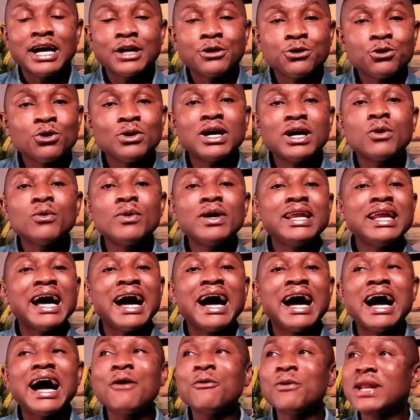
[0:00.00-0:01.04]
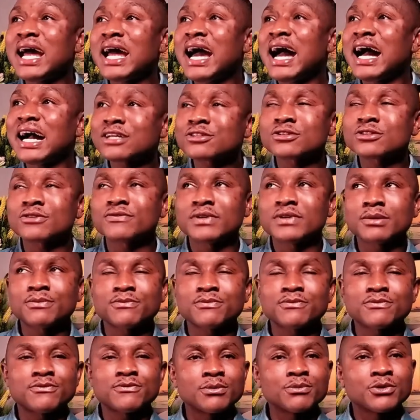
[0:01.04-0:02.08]
and know that when I ask of
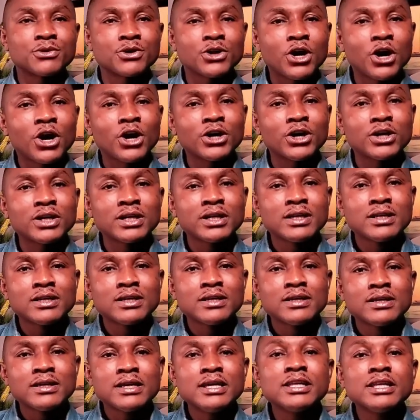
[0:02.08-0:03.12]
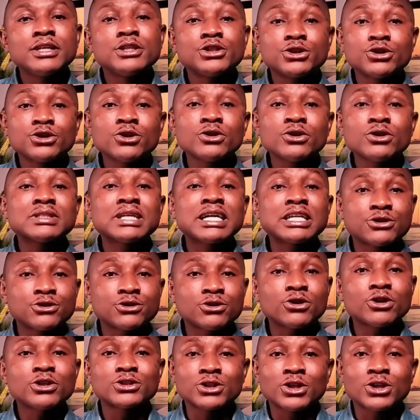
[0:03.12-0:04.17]
help from God, it shows I
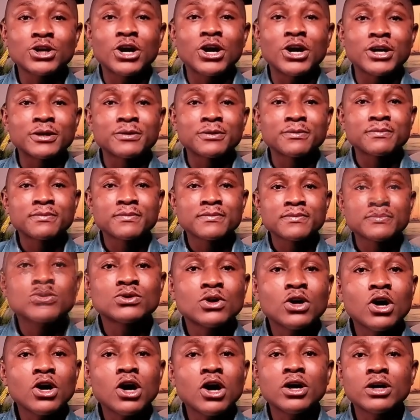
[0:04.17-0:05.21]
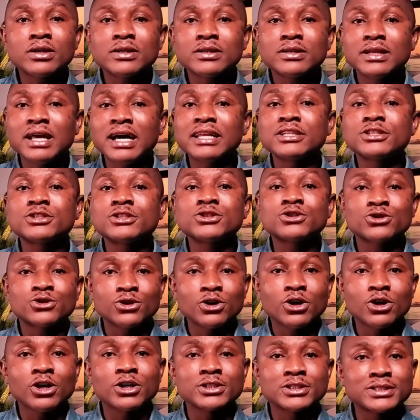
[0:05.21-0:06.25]
trust God. To God, that is
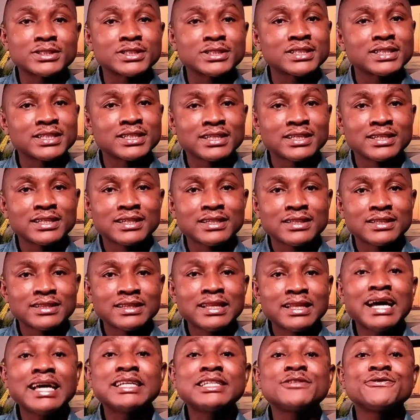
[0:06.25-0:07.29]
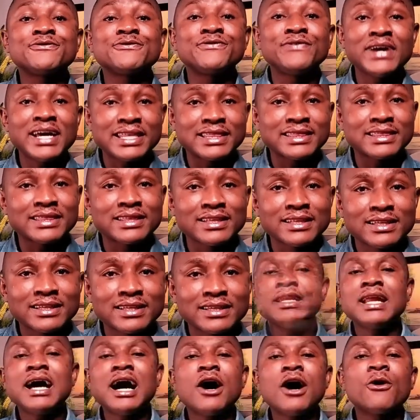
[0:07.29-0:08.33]
trust. That is faith.
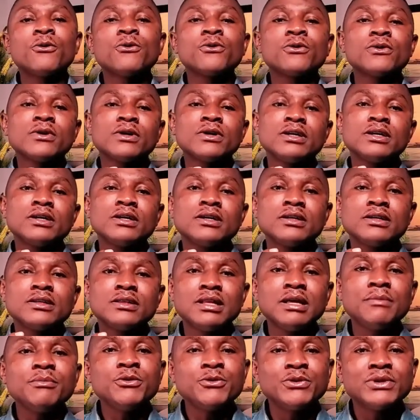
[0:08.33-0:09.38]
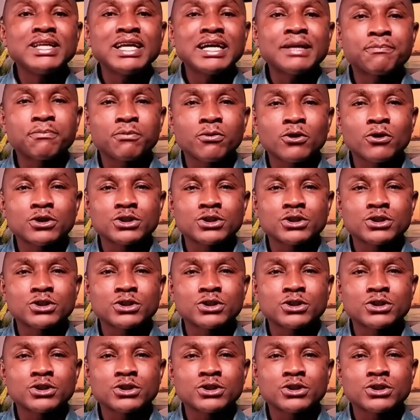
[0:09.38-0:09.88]
Now, let me read that